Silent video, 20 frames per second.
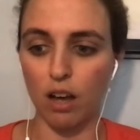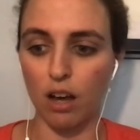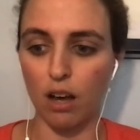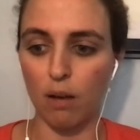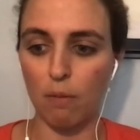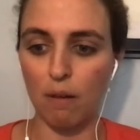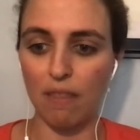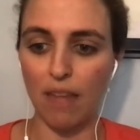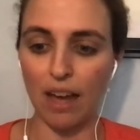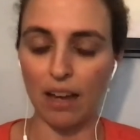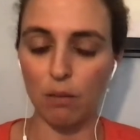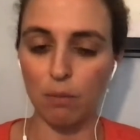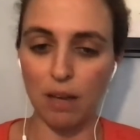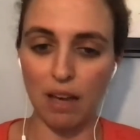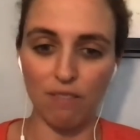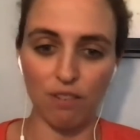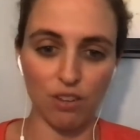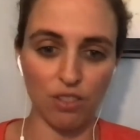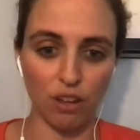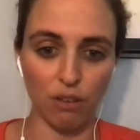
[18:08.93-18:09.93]
And that could
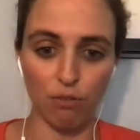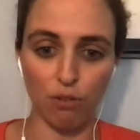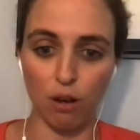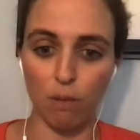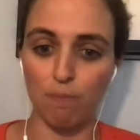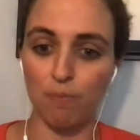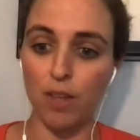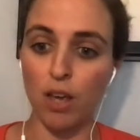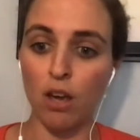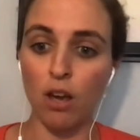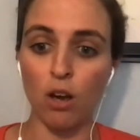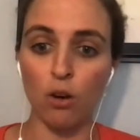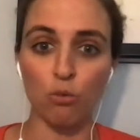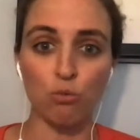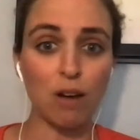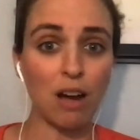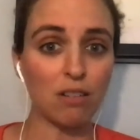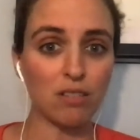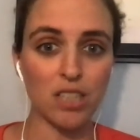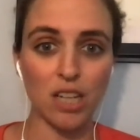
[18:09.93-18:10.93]
be everything from
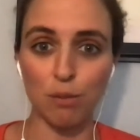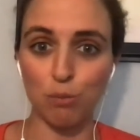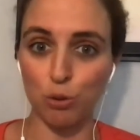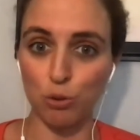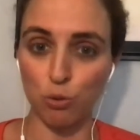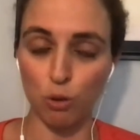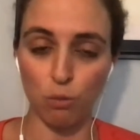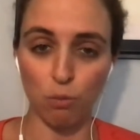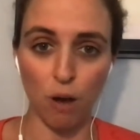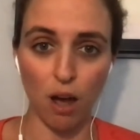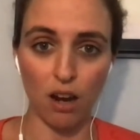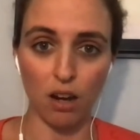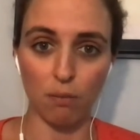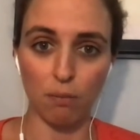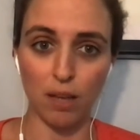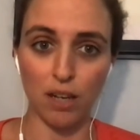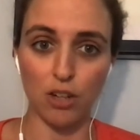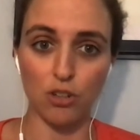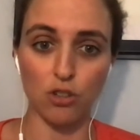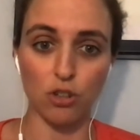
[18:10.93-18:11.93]
roundtables with product
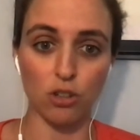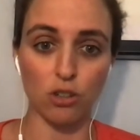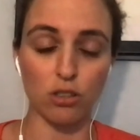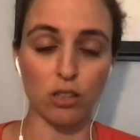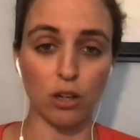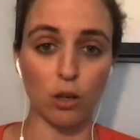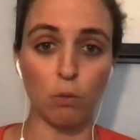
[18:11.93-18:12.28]
managers,